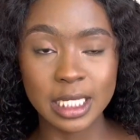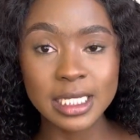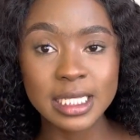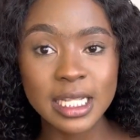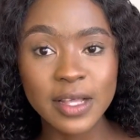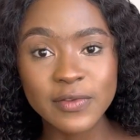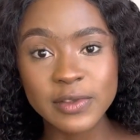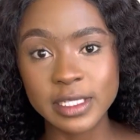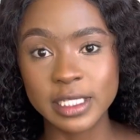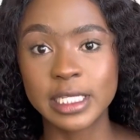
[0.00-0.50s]

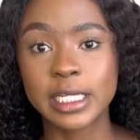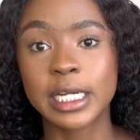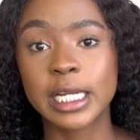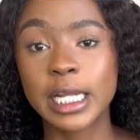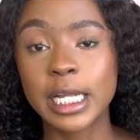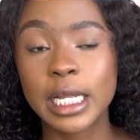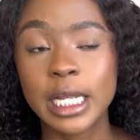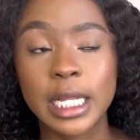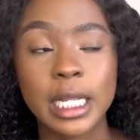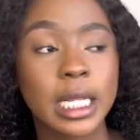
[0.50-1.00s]
level
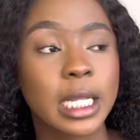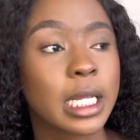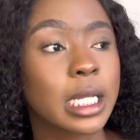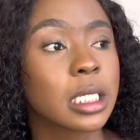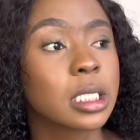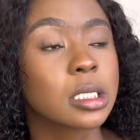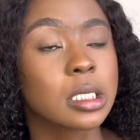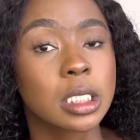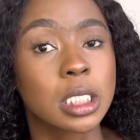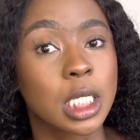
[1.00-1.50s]
3,
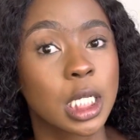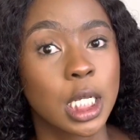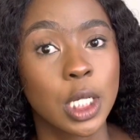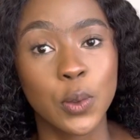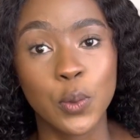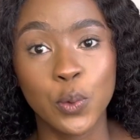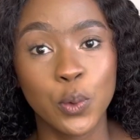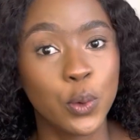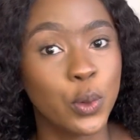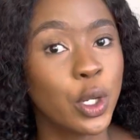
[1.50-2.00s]

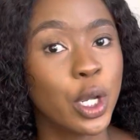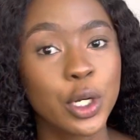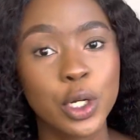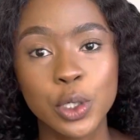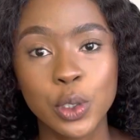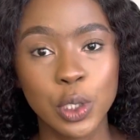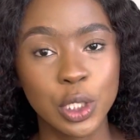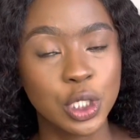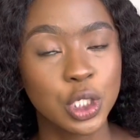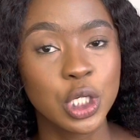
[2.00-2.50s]
we are
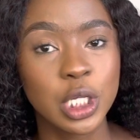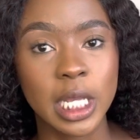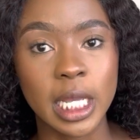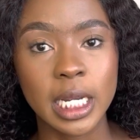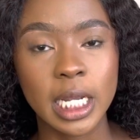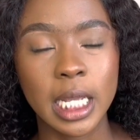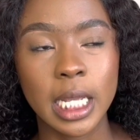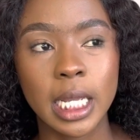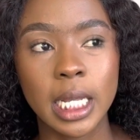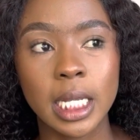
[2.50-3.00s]
not going to
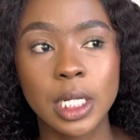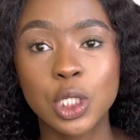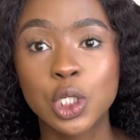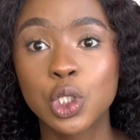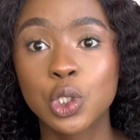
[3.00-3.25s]
get it.